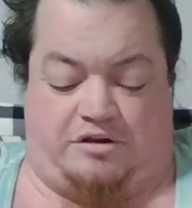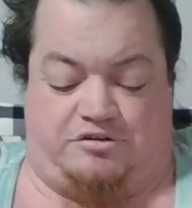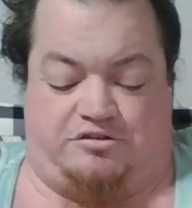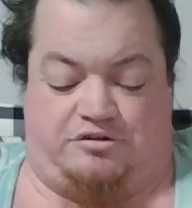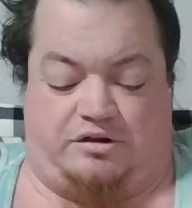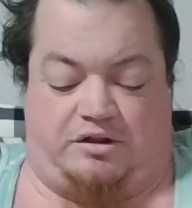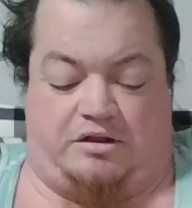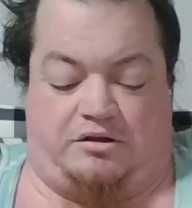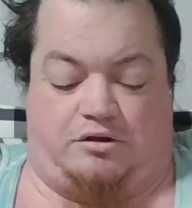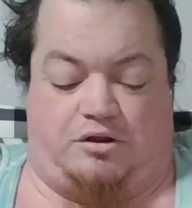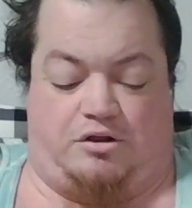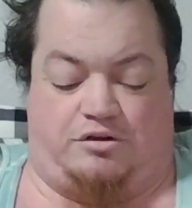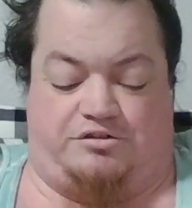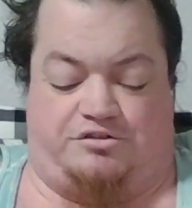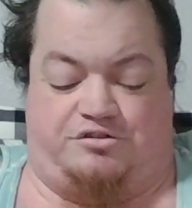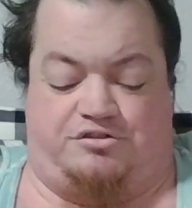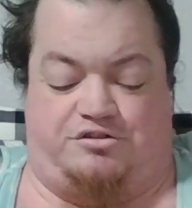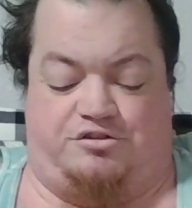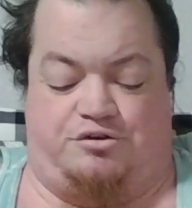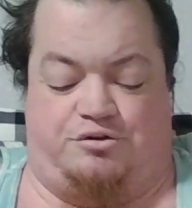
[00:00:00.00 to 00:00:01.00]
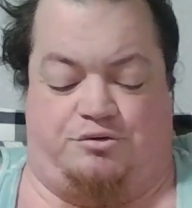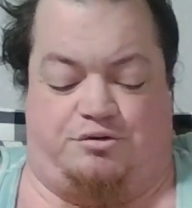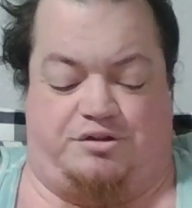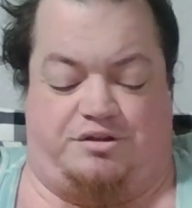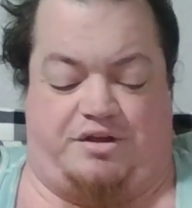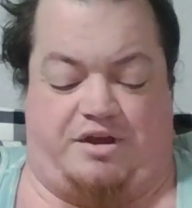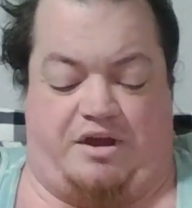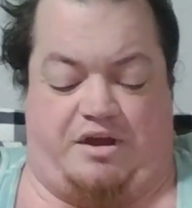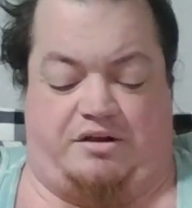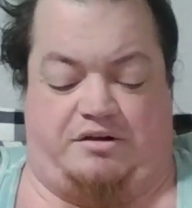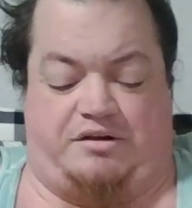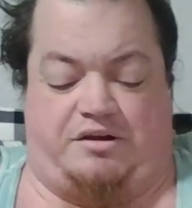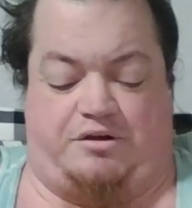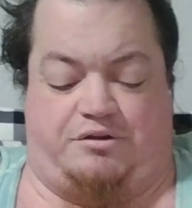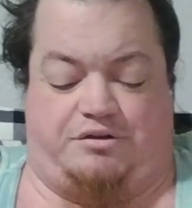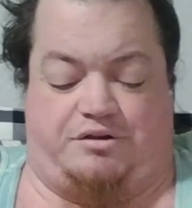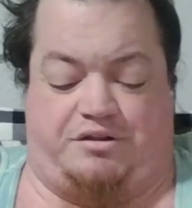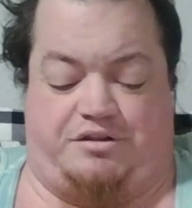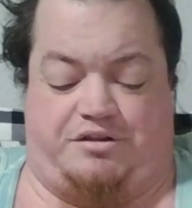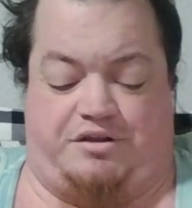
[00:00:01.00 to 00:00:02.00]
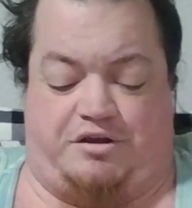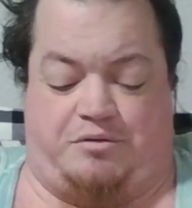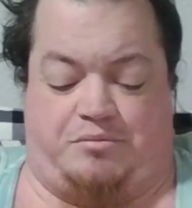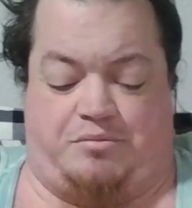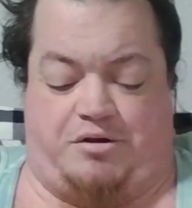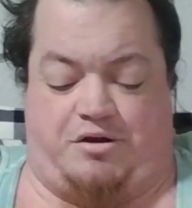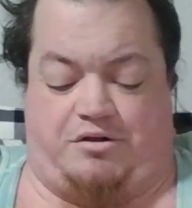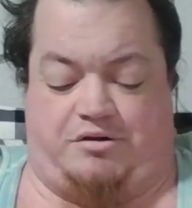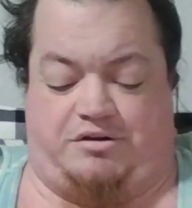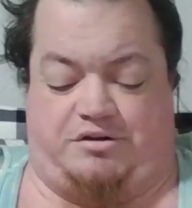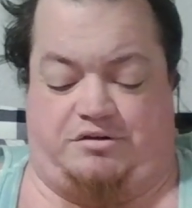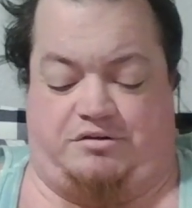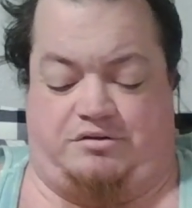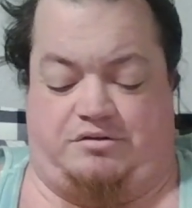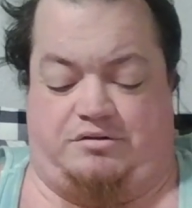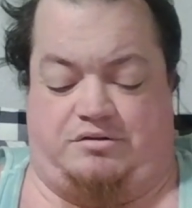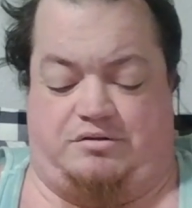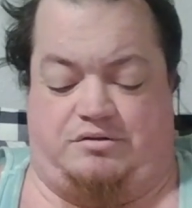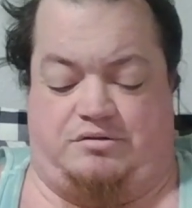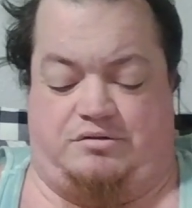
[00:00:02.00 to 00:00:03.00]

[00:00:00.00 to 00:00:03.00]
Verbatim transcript: actually, I lost two to that, now that I think about it.